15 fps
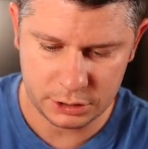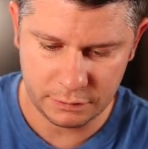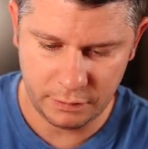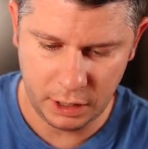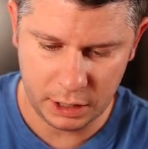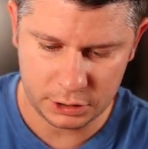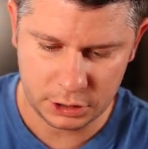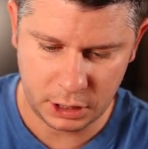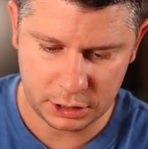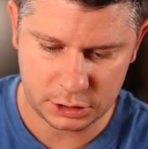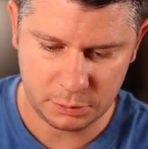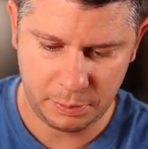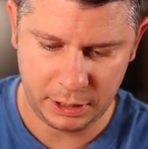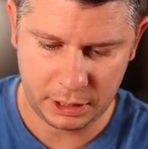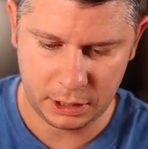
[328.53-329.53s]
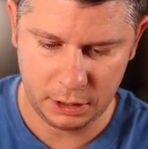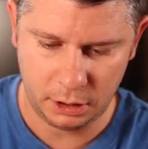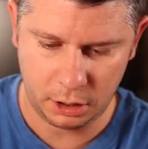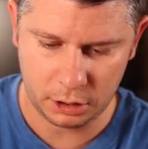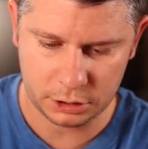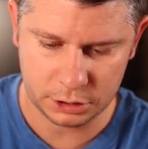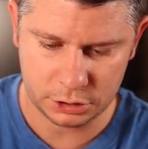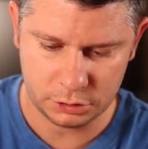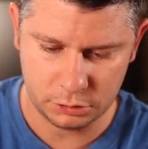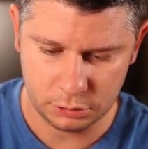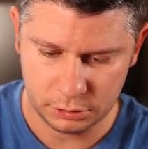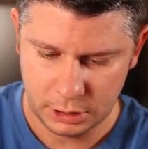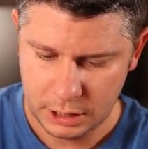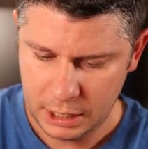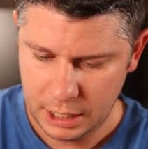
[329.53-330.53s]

I've got a Toxapex and an Arctozolt,